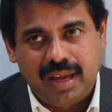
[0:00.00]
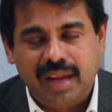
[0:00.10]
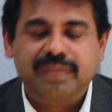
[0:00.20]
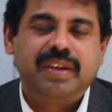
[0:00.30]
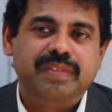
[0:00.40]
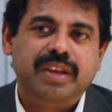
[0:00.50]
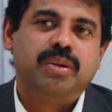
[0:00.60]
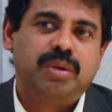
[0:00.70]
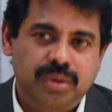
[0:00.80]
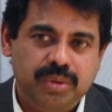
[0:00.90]
and when we
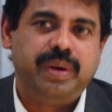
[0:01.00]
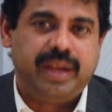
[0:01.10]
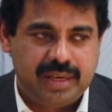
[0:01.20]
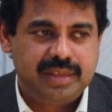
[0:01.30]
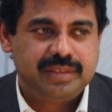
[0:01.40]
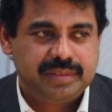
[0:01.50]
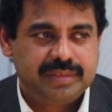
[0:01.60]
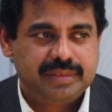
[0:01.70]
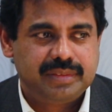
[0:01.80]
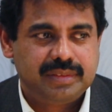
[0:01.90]
don't do it,
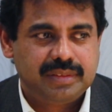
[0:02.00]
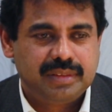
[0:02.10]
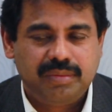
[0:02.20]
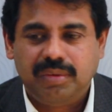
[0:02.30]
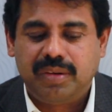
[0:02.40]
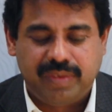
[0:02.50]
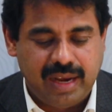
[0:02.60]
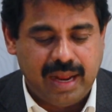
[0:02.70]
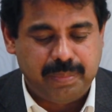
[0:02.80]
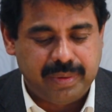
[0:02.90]
what
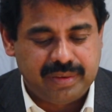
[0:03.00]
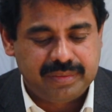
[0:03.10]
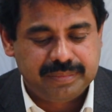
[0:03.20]
will happen?